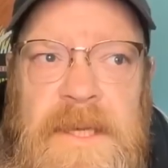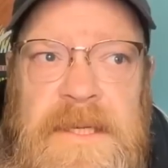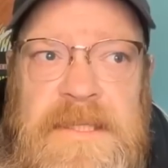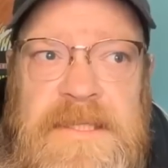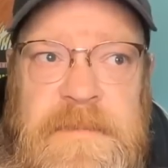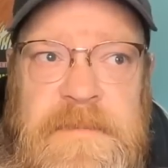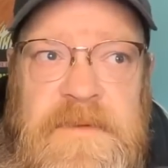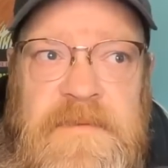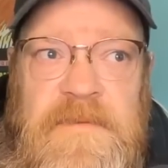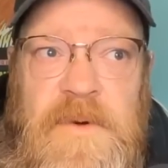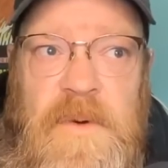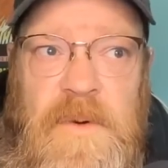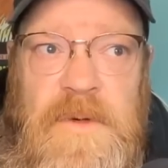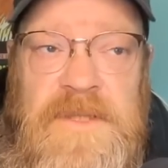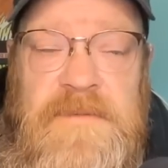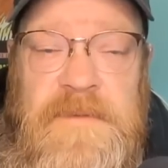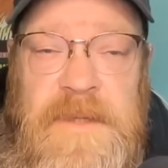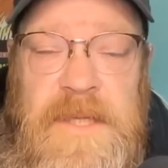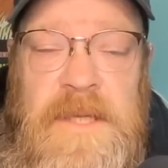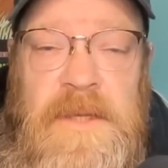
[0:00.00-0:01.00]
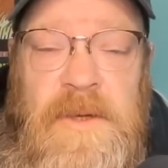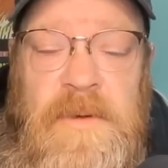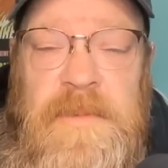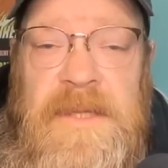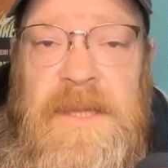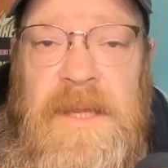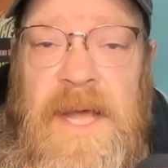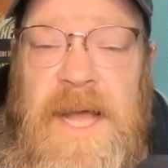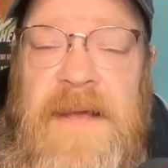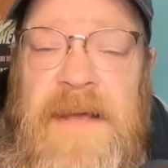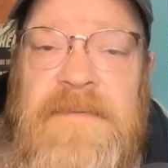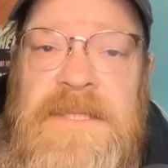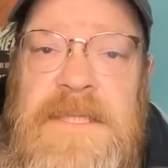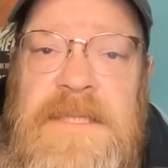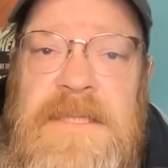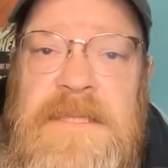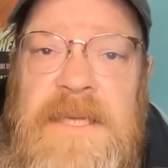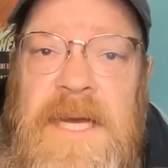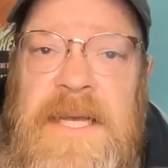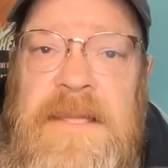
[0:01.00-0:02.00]
Except, of course, for the human lives
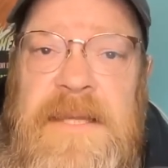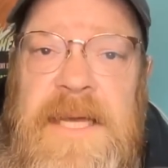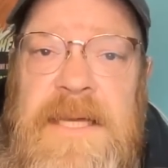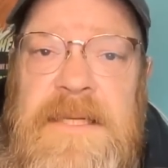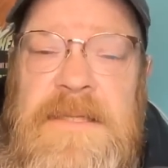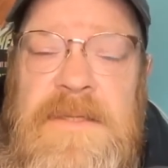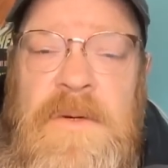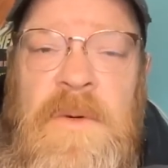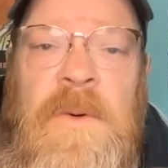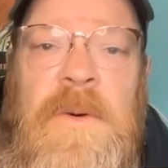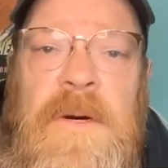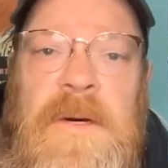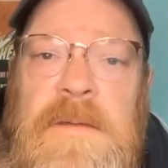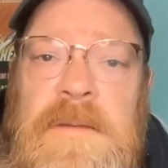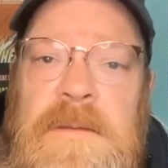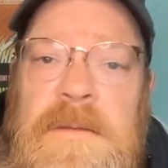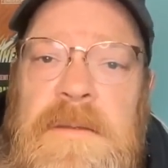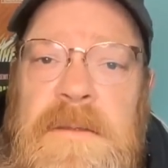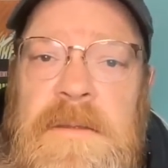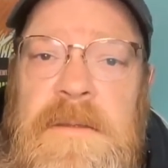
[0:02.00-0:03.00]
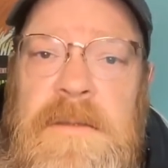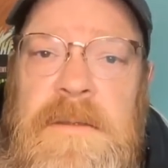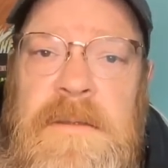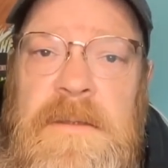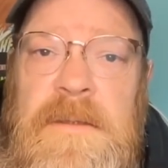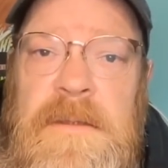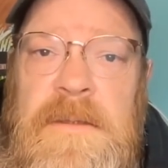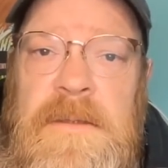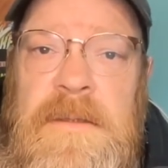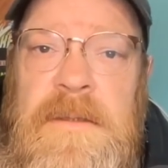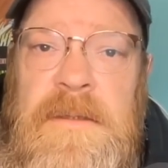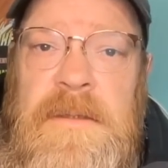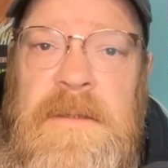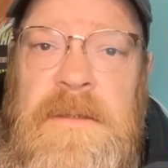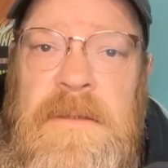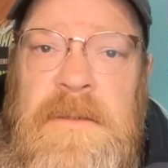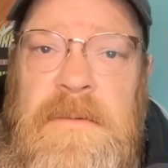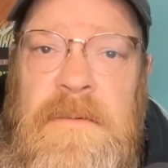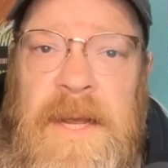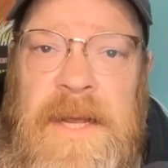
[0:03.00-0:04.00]
inside that store.
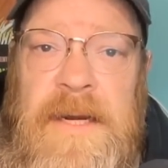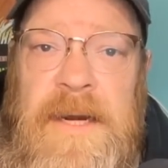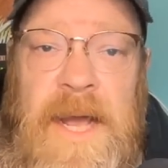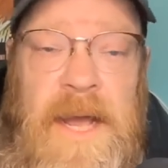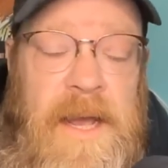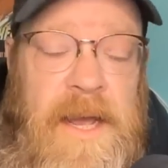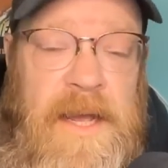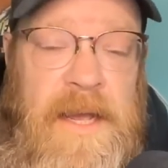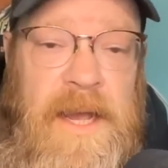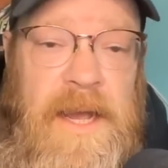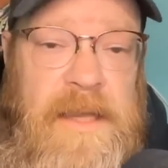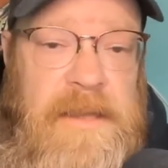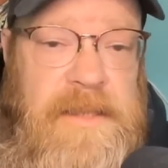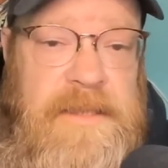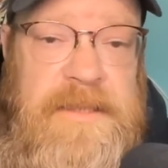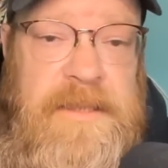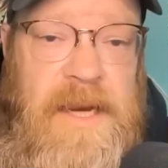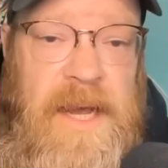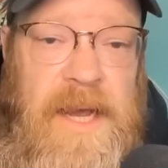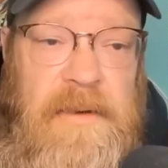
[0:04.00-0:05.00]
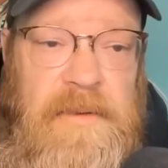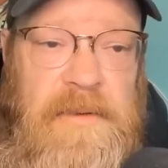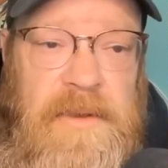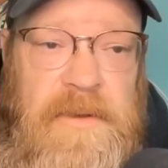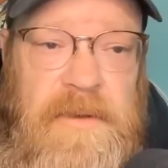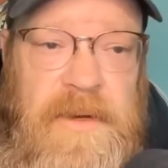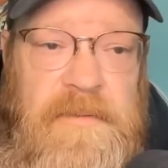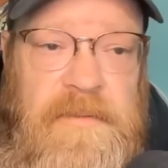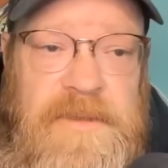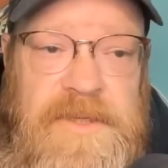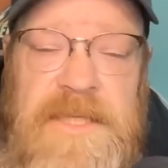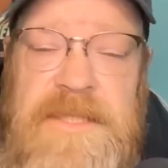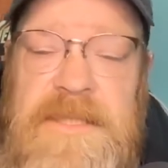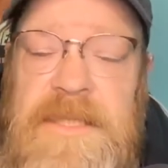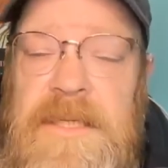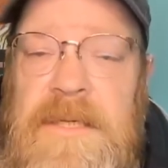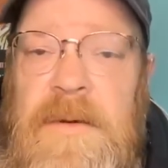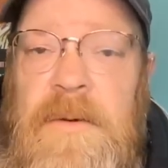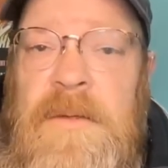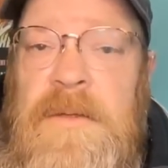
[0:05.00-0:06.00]
Right? I, I listen, I will agree with
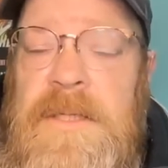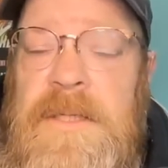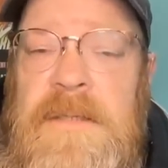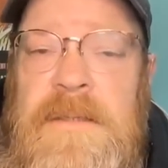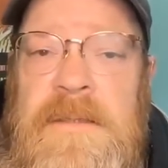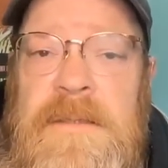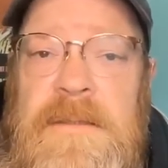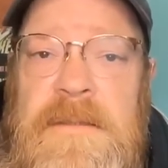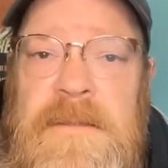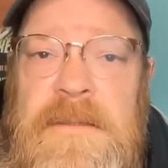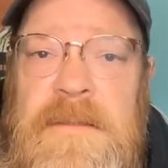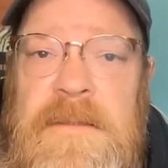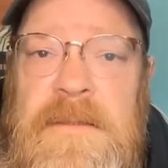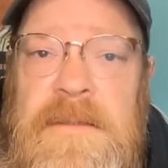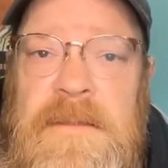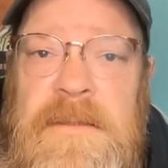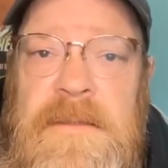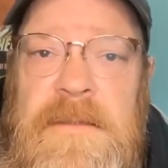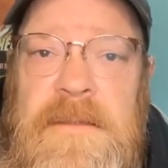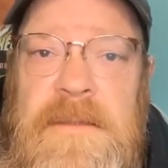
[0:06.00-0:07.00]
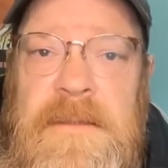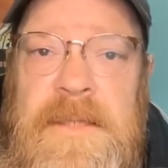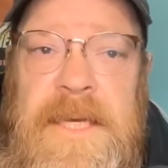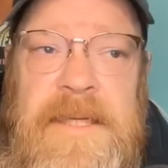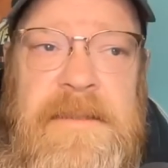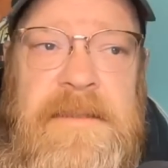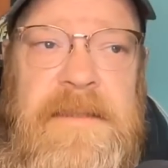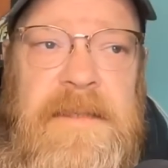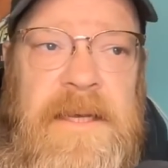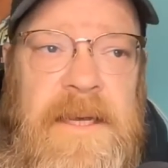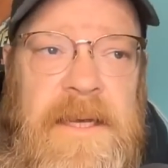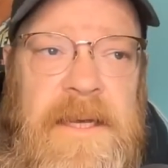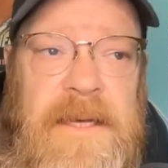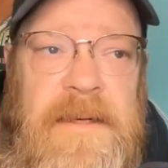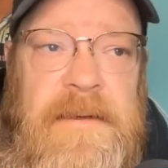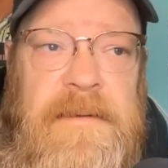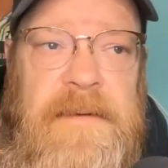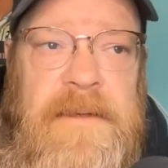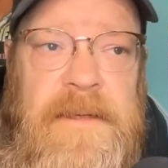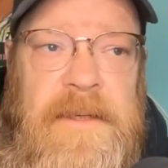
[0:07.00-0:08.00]
Jessica Nolan that
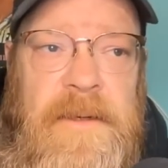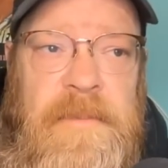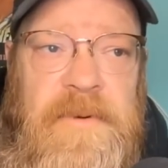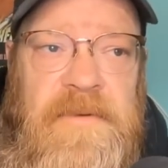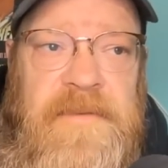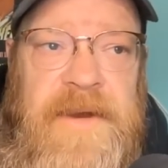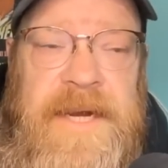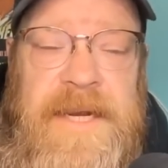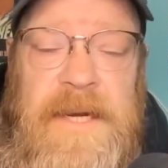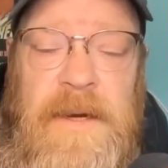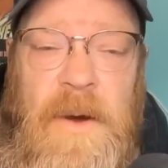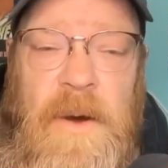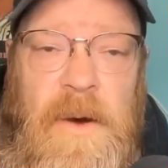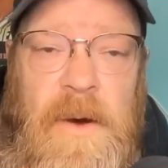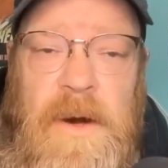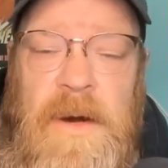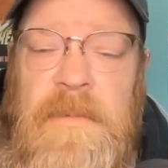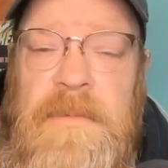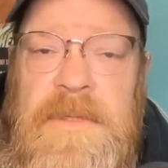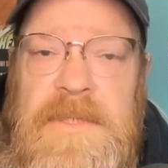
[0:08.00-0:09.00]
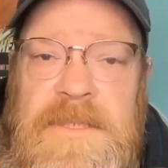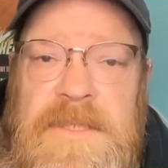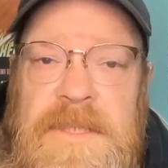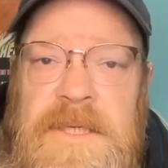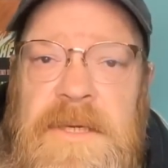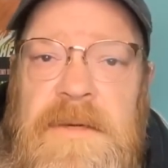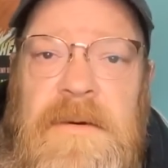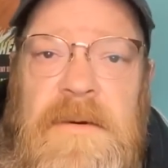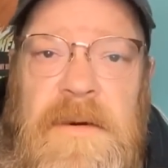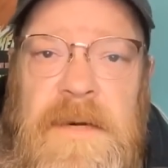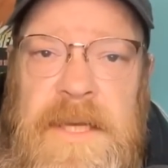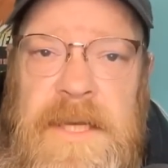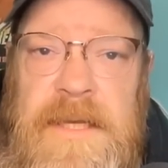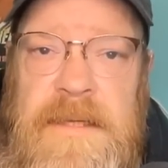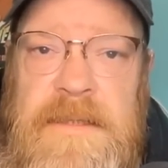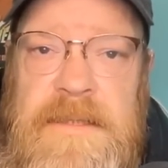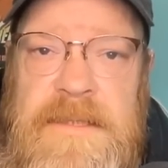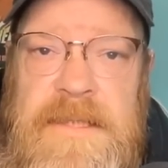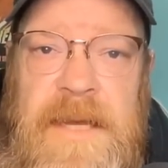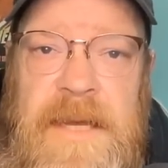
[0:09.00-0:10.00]
uh, you know providing armed
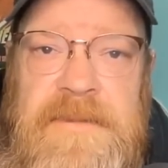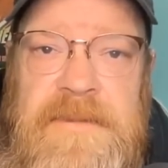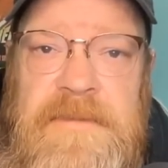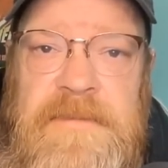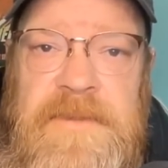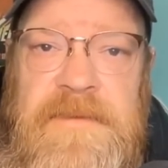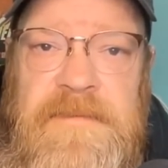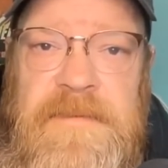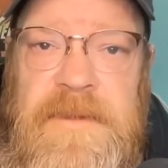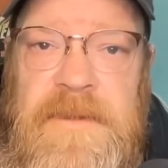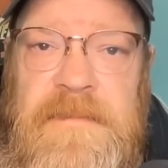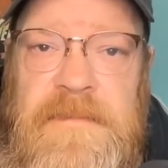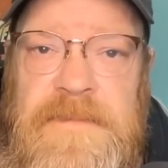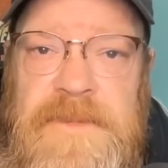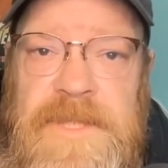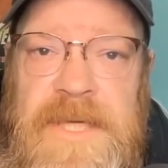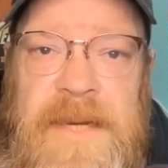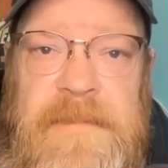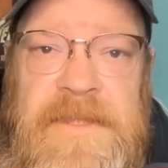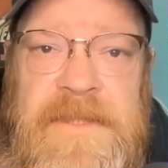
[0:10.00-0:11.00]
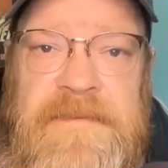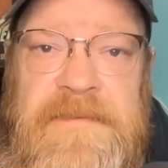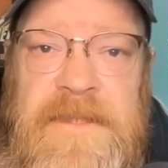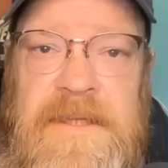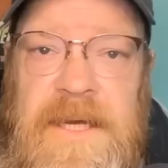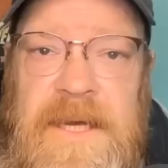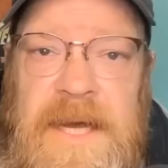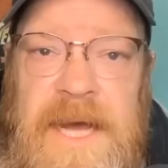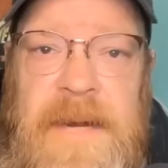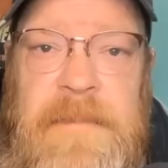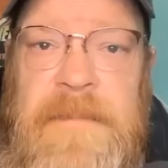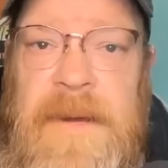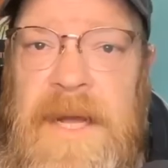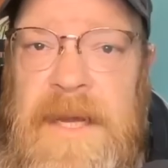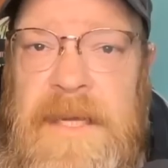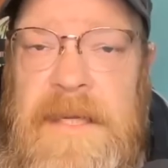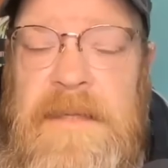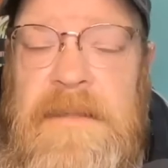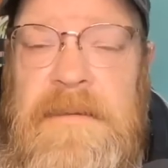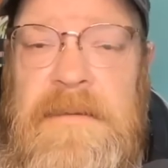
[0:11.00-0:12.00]
security to stop someone from shoplifting a hot
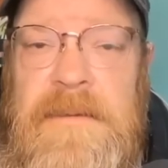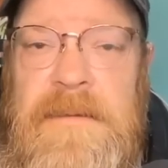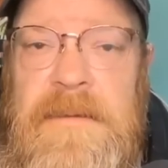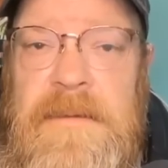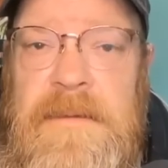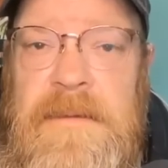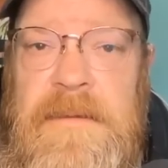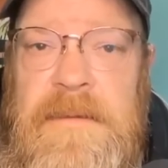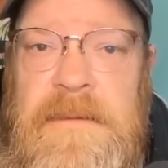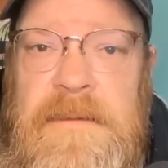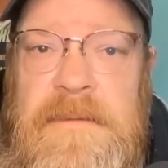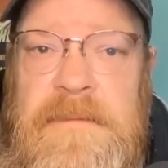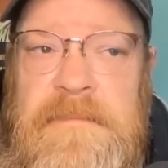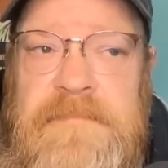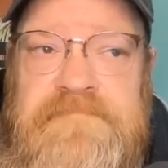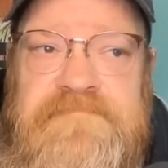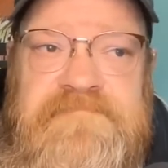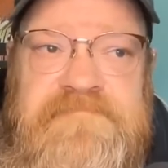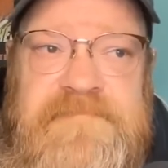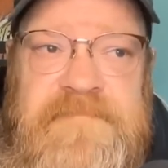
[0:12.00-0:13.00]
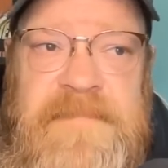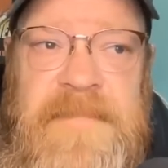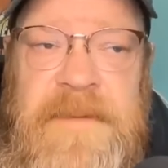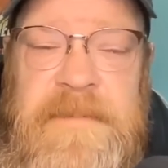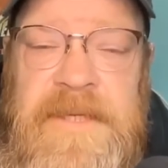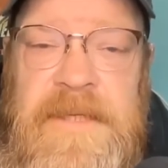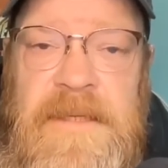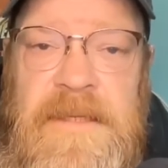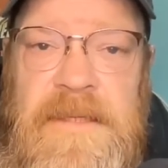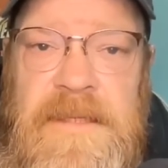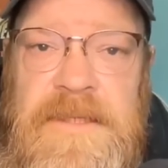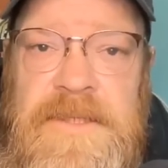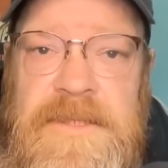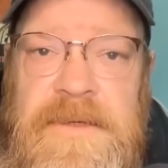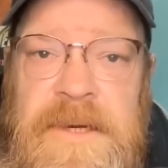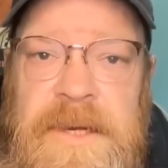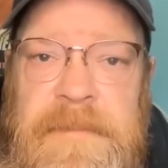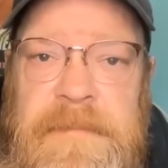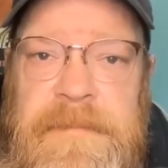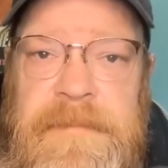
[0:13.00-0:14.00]
pocket may be a little
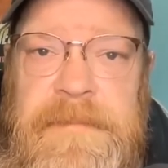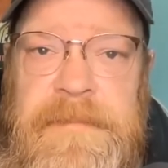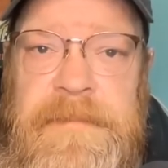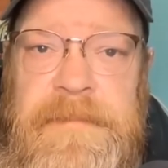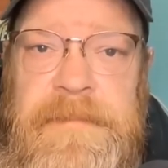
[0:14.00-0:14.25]
extreme.